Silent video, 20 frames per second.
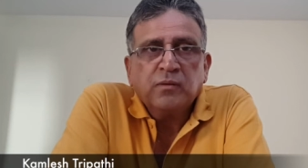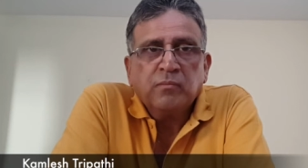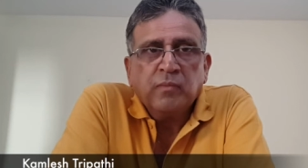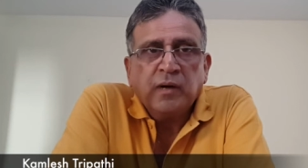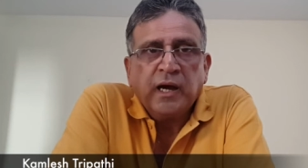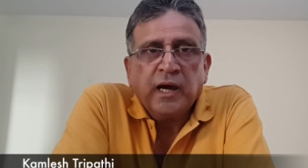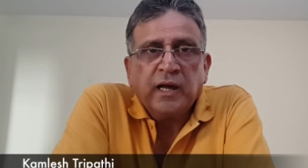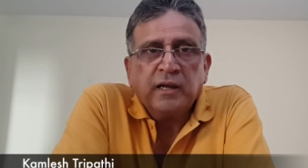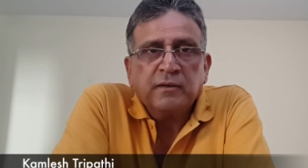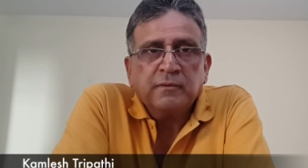the
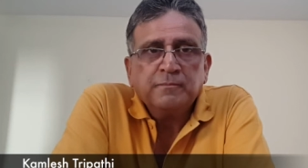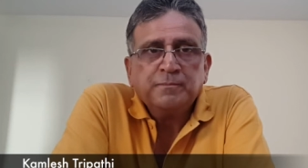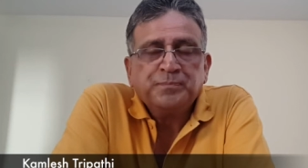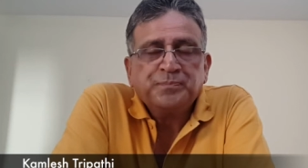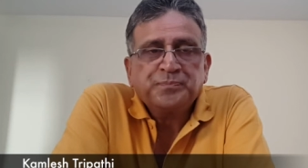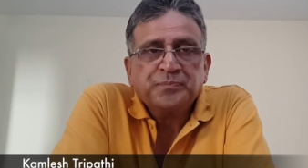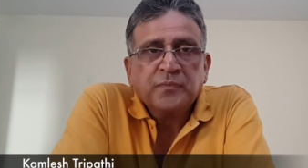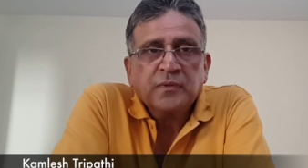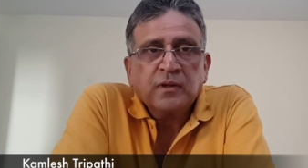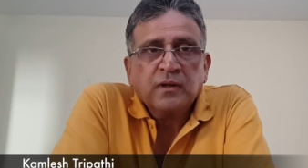man
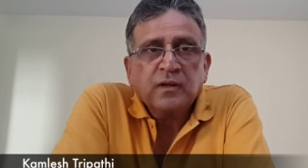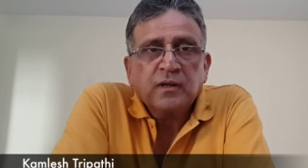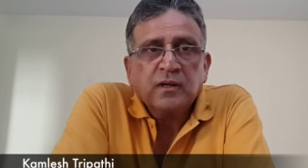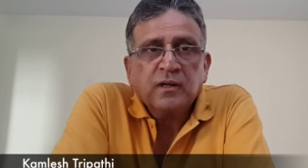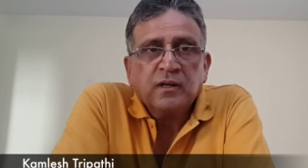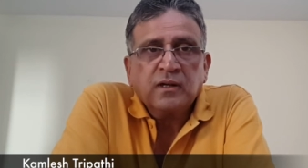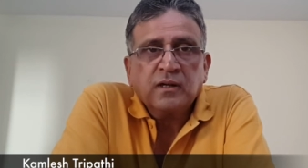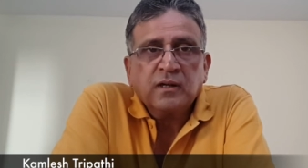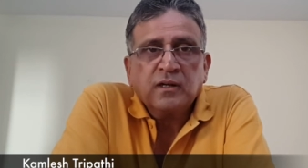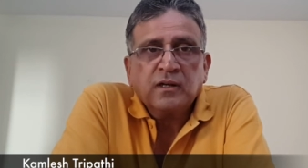
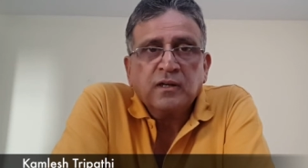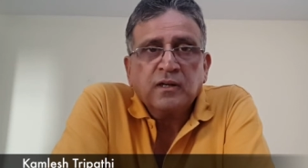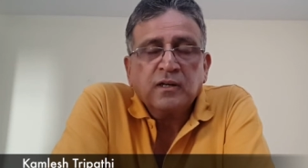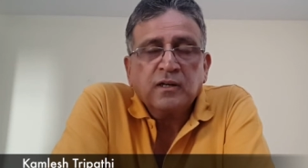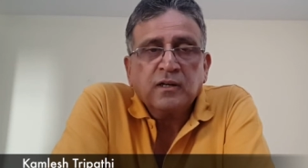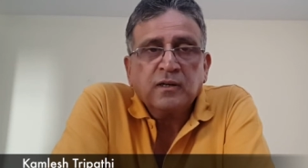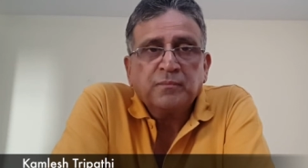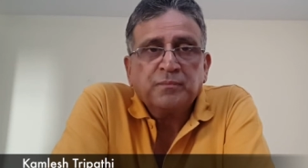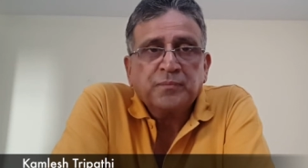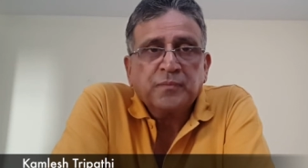
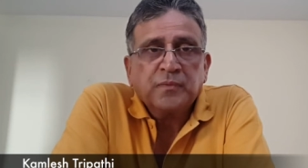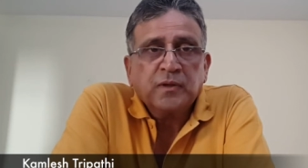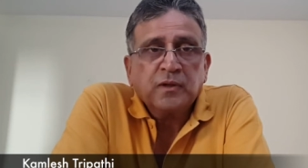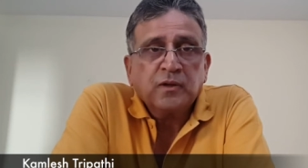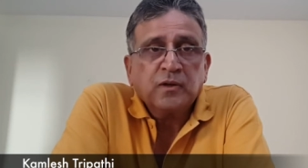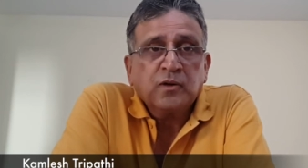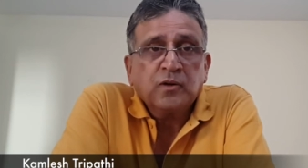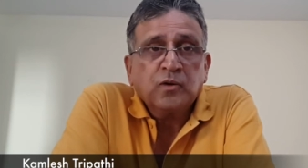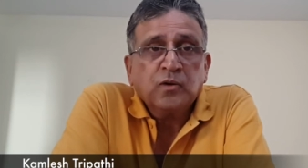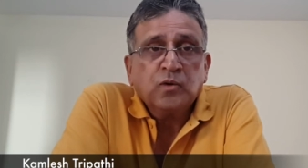
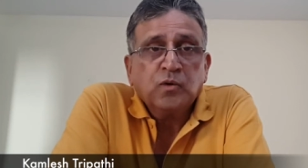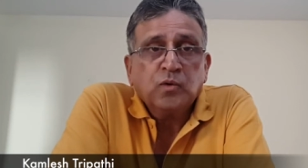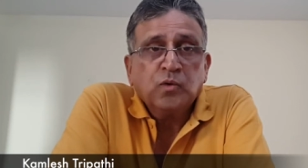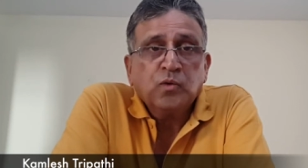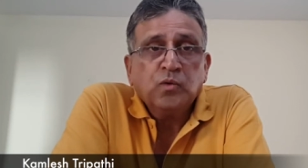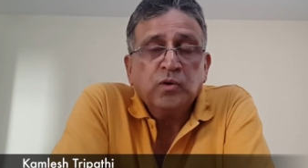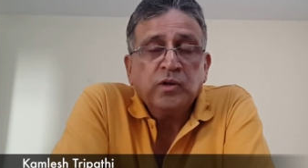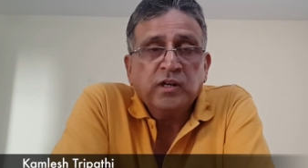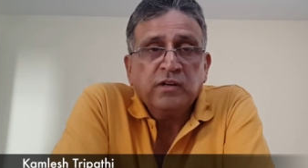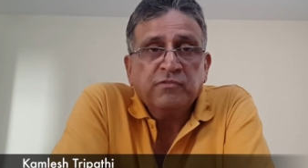
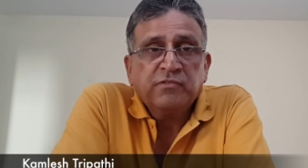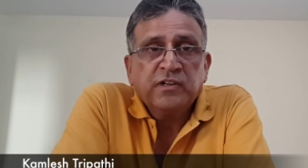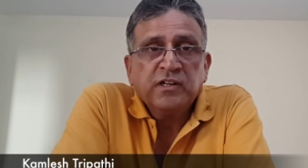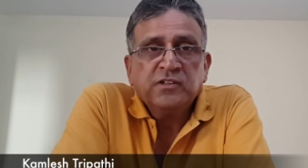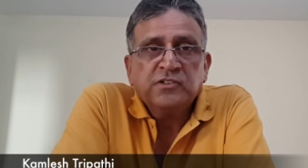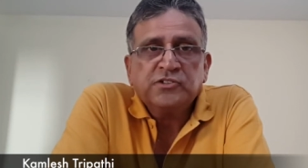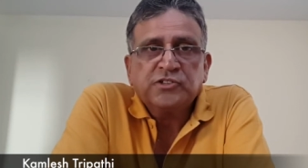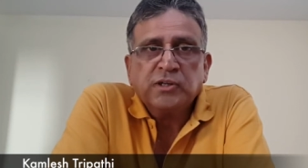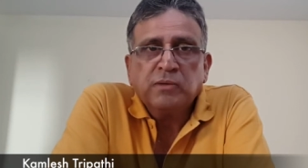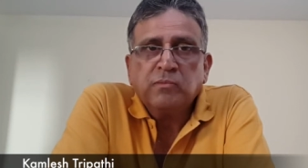who lived
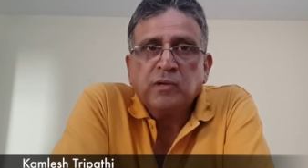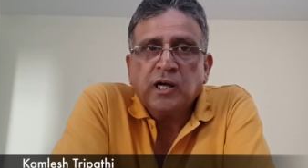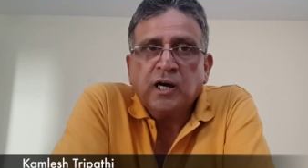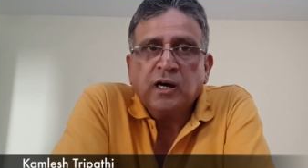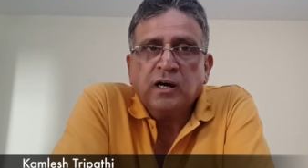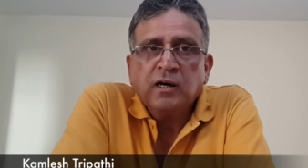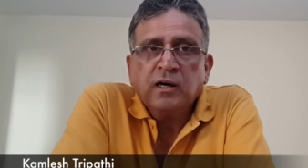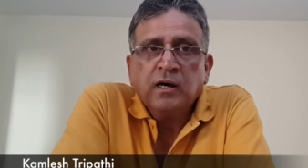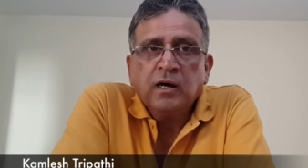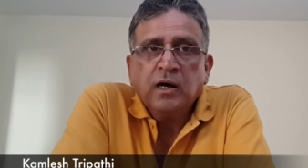in Shimla